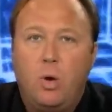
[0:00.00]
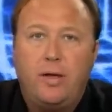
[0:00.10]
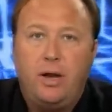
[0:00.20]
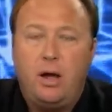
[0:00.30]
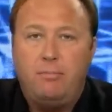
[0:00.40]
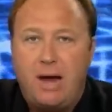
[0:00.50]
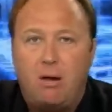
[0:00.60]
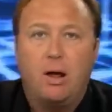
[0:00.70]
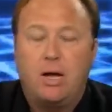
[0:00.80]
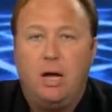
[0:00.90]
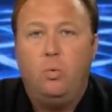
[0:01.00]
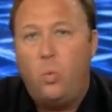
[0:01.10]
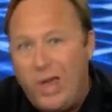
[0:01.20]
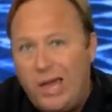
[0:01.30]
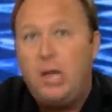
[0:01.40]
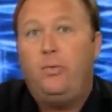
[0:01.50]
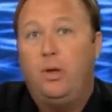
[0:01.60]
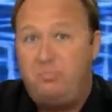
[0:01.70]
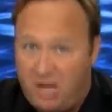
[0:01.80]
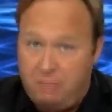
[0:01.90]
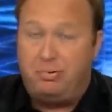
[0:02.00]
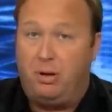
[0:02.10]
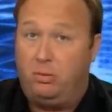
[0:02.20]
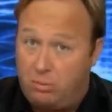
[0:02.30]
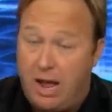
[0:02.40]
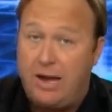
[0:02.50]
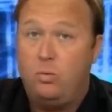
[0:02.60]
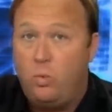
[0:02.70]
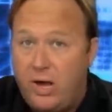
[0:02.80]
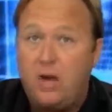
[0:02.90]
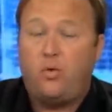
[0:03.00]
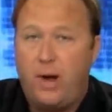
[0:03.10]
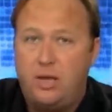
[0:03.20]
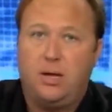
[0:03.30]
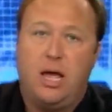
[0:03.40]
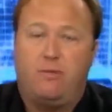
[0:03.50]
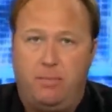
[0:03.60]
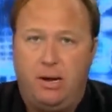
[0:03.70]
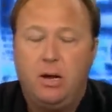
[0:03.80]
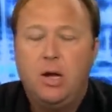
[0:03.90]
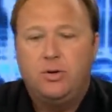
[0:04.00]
Well, in America, we, the people, right, we created That's the government.